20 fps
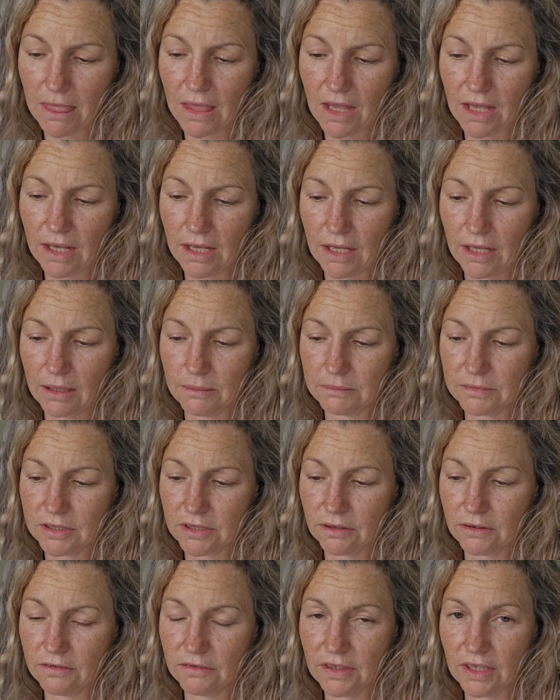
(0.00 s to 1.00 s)

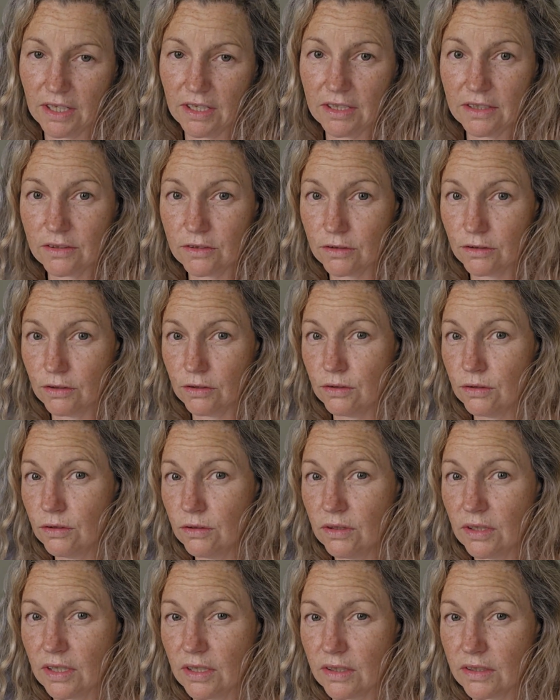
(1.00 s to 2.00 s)
So if that is
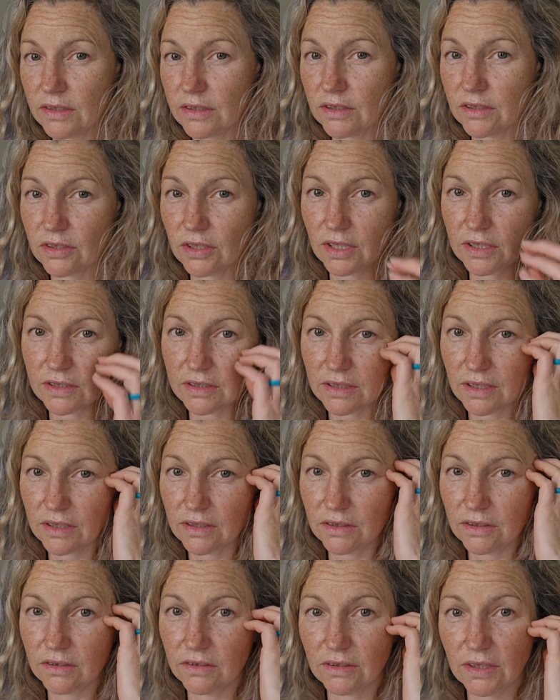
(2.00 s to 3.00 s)
you, then I suggest that
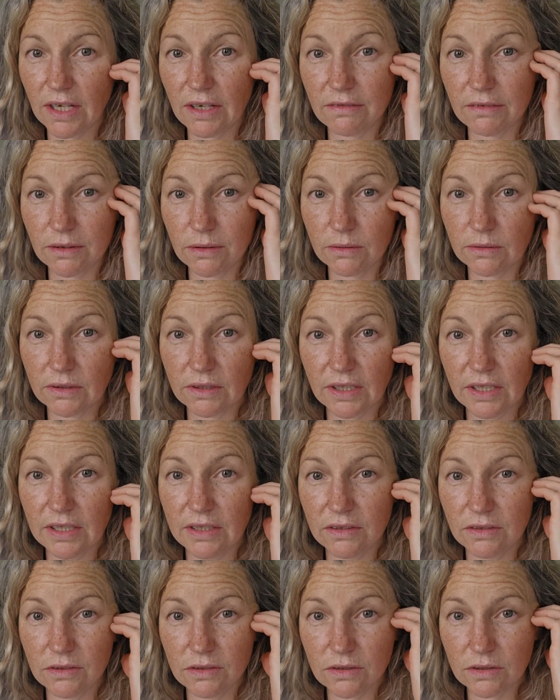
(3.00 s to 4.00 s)
you have a look
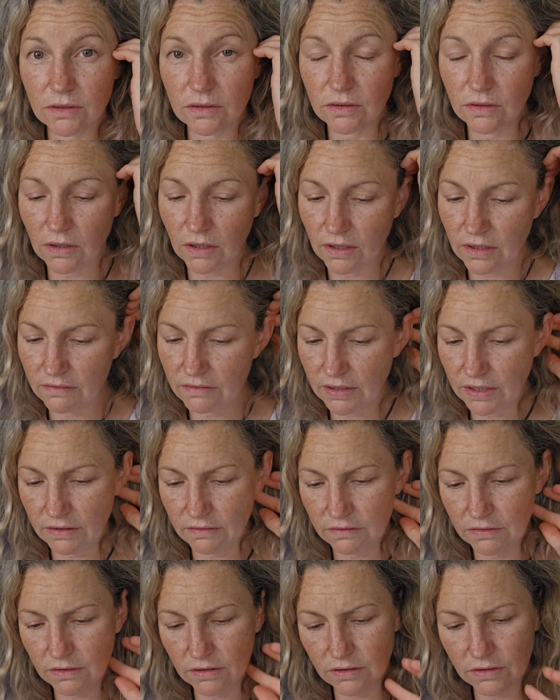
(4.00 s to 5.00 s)
into IV
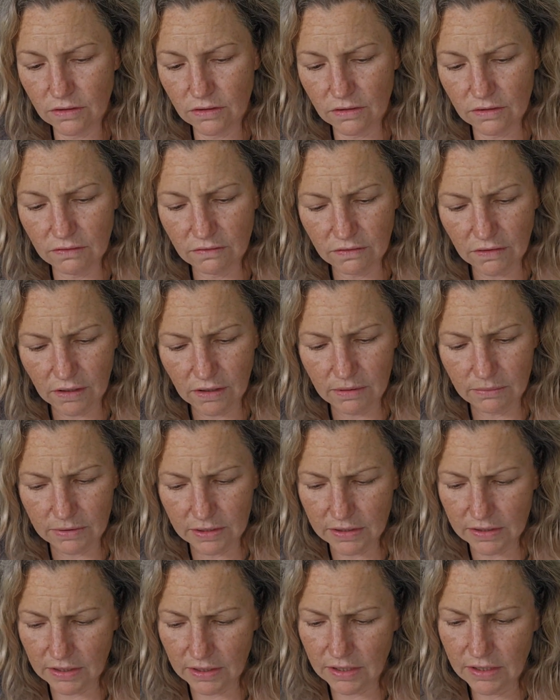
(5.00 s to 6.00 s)
infusions of vitamin
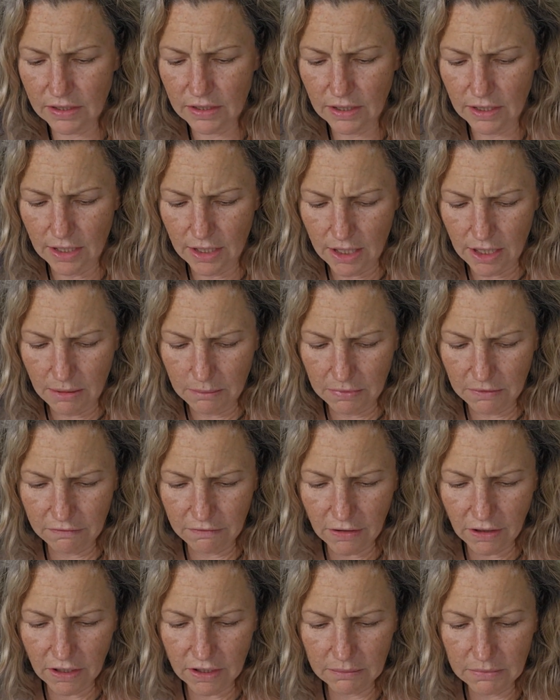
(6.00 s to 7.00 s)
C. But
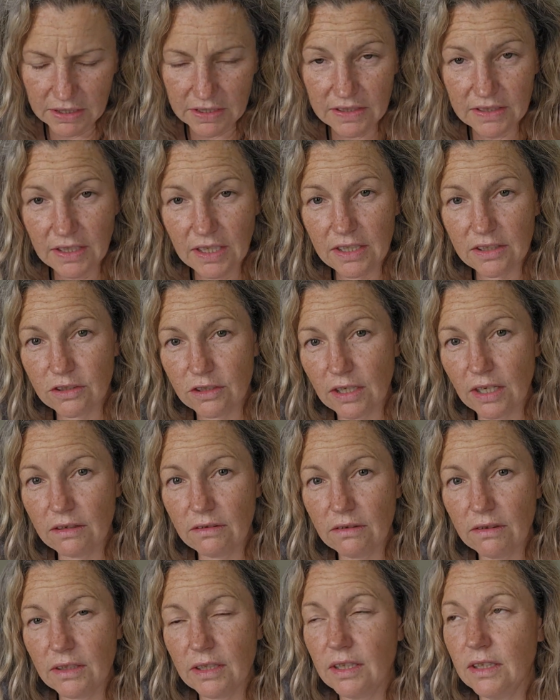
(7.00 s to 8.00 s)
vitamin C
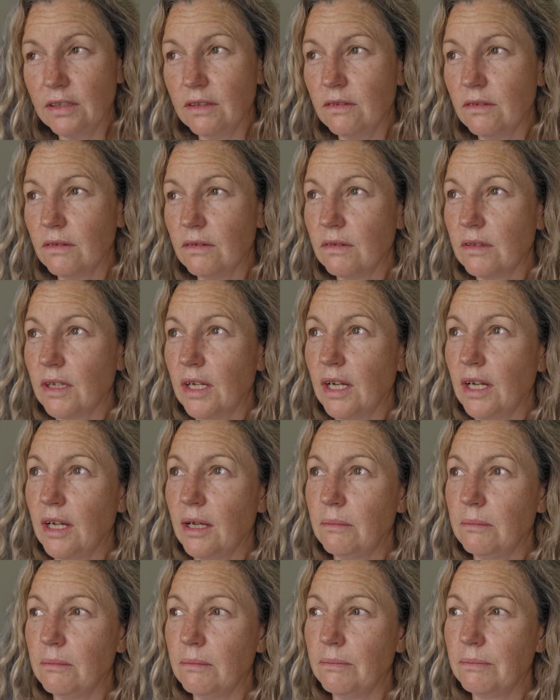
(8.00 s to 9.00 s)
generally
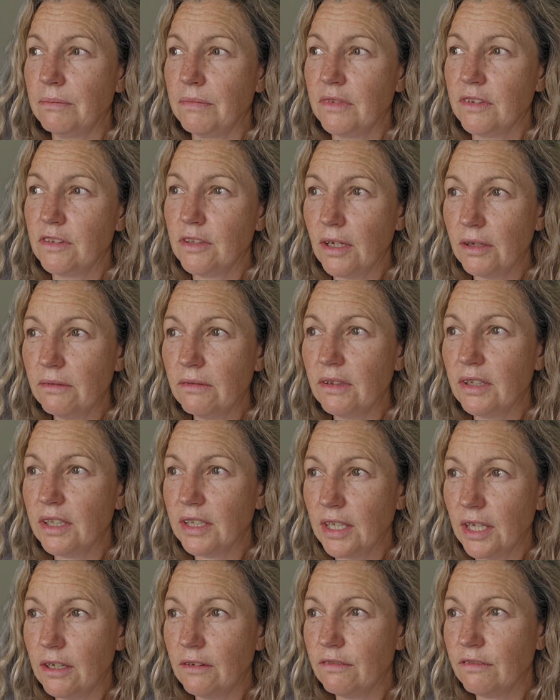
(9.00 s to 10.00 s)

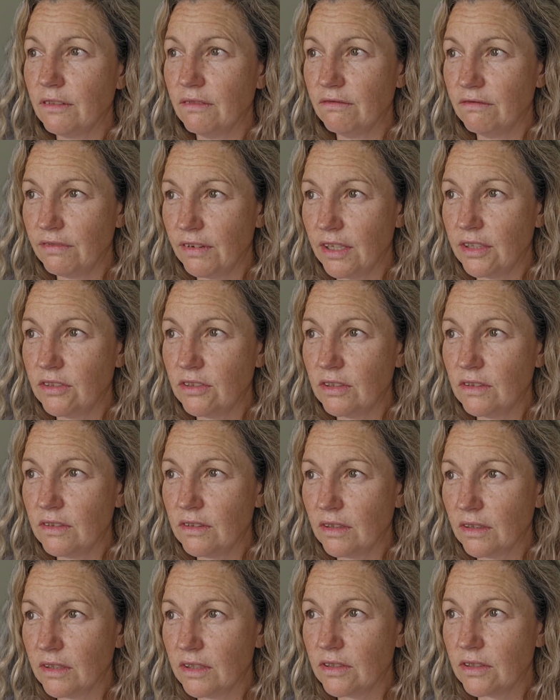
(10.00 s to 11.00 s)
get it from veggies
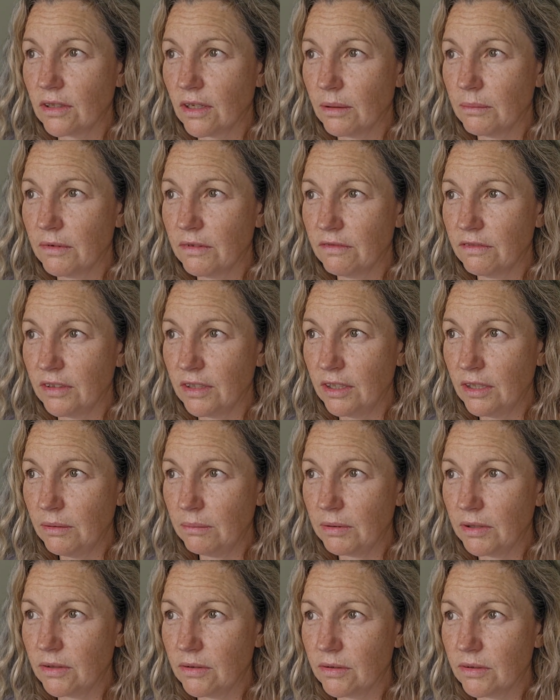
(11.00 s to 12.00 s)
at this time of year,
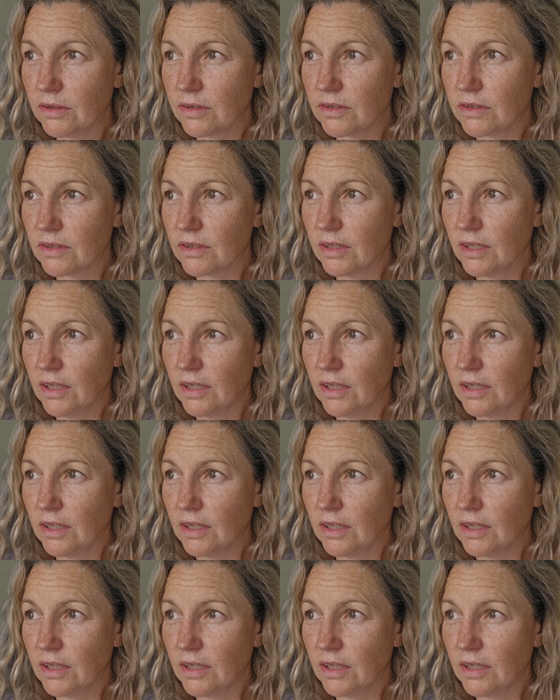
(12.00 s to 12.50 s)
because